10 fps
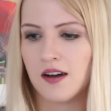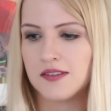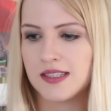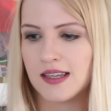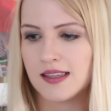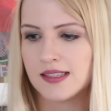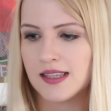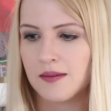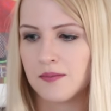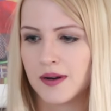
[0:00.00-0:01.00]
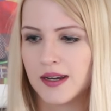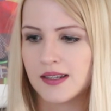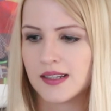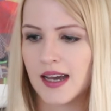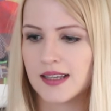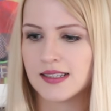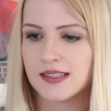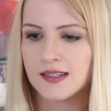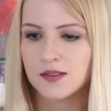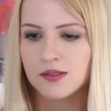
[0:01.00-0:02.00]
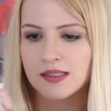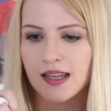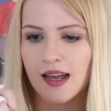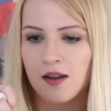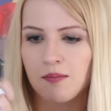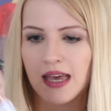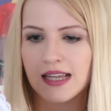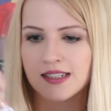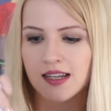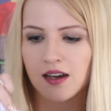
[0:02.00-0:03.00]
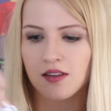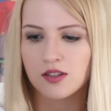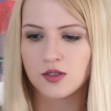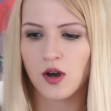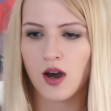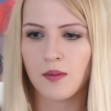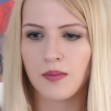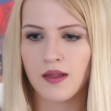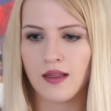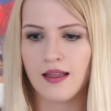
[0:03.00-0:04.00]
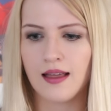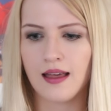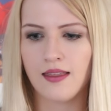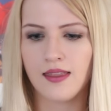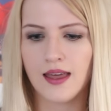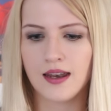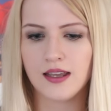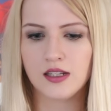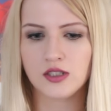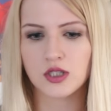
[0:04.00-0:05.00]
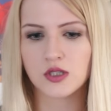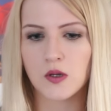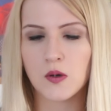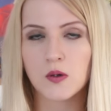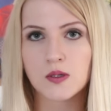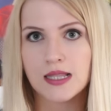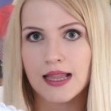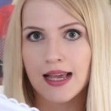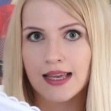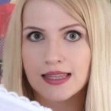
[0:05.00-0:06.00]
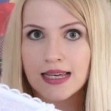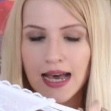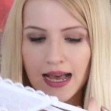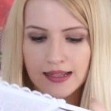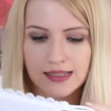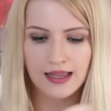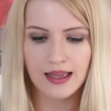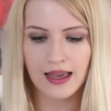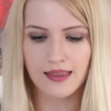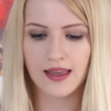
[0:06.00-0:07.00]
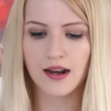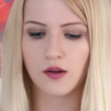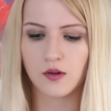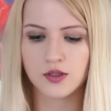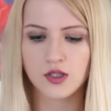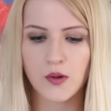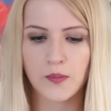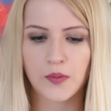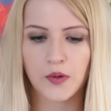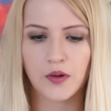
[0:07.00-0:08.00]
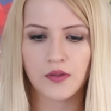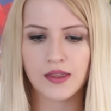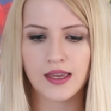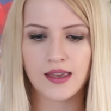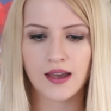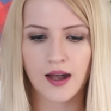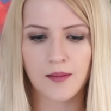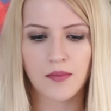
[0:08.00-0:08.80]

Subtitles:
Obviously in the same print, it has this little scallop edging at the top. And then it just looks like that. And then I also bought the